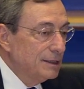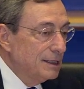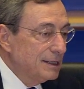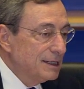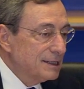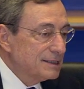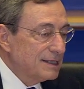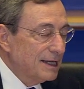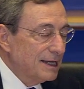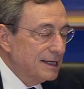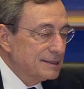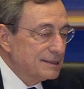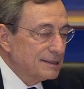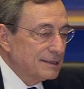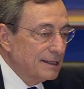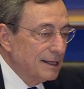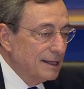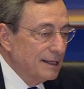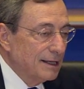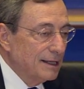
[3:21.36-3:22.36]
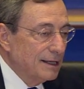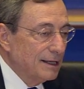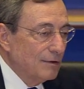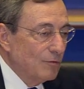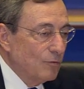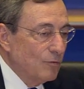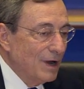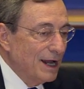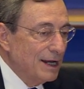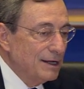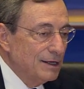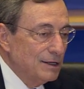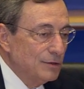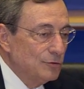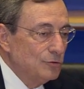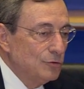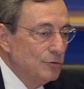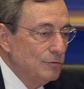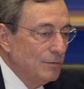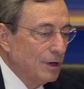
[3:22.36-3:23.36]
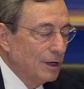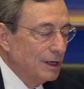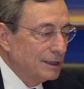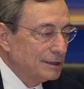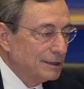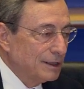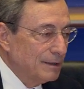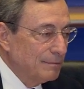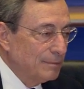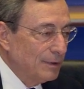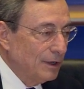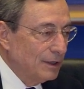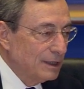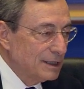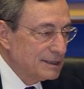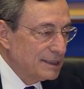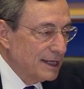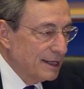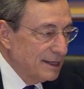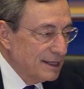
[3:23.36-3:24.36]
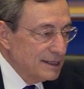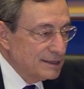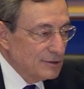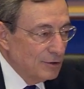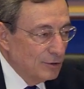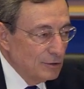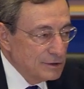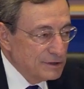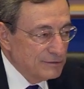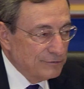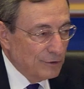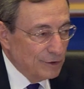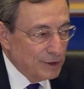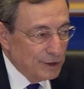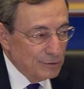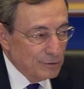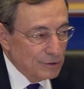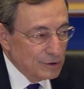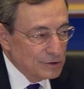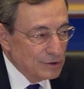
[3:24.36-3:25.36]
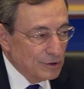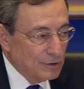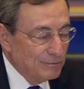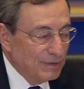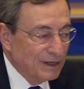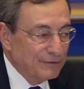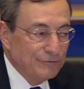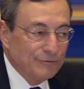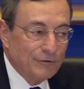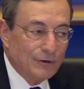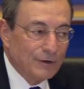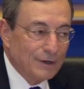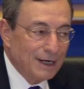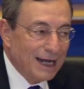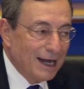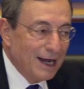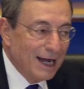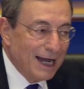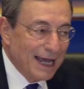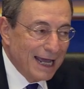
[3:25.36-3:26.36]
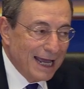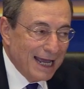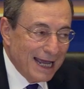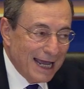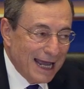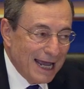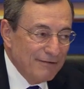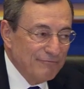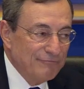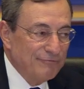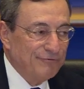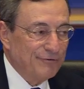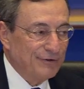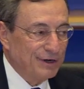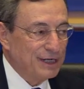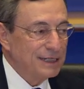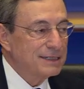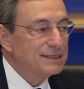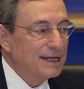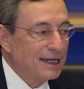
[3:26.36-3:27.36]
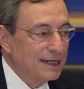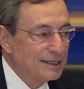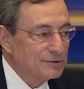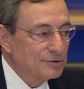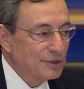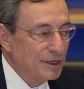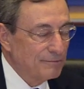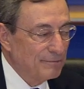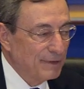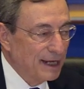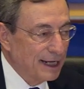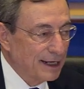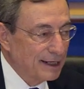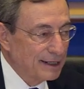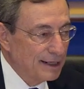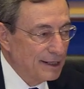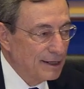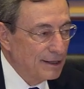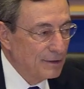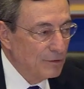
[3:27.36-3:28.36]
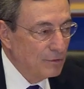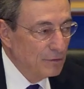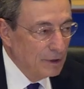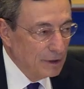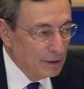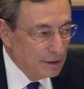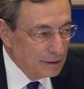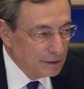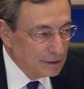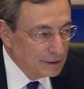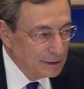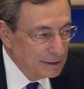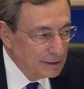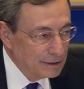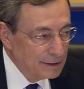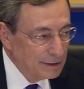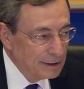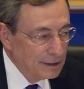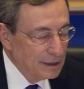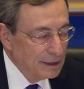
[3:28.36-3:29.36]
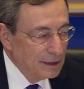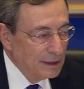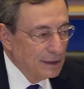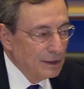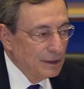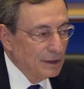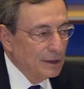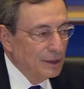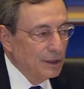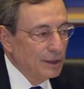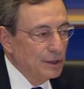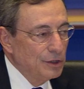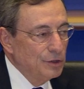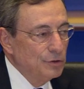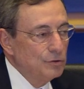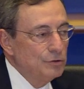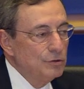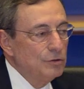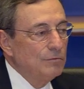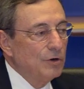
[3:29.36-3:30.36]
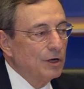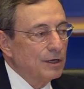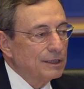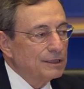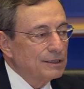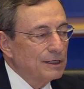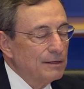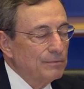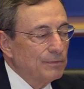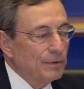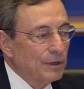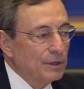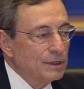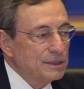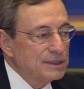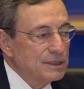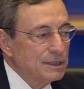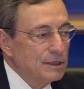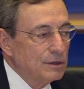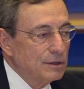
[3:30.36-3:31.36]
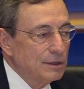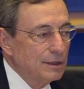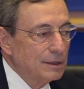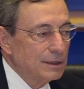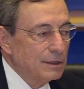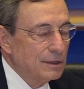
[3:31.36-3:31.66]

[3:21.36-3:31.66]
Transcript: in a sense, when you do monetary policy, and this holds for Eurozone, but for every central bank in the world, you do monetary policy